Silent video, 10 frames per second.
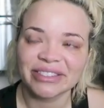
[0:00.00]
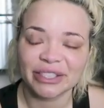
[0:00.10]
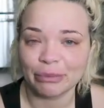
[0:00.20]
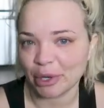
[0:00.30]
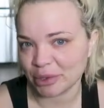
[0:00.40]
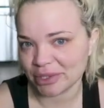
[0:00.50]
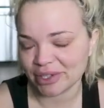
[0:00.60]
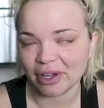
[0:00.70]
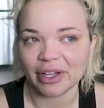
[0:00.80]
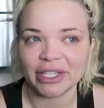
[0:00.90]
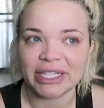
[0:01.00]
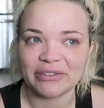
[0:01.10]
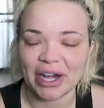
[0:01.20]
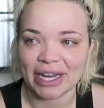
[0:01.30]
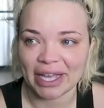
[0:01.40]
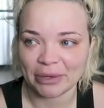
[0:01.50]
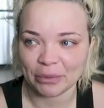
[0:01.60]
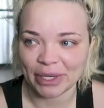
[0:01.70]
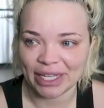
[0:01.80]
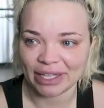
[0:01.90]
the most on Friday night
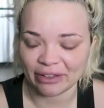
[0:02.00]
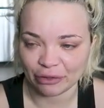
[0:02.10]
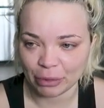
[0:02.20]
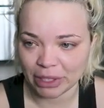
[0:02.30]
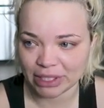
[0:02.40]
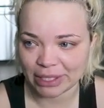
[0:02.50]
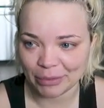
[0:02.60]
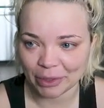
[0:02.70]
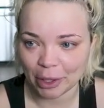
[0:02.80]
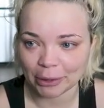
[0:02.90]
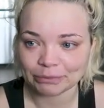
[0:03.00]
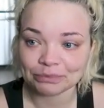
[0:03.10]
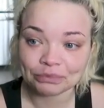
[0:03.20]
when he left me to sleep in the car.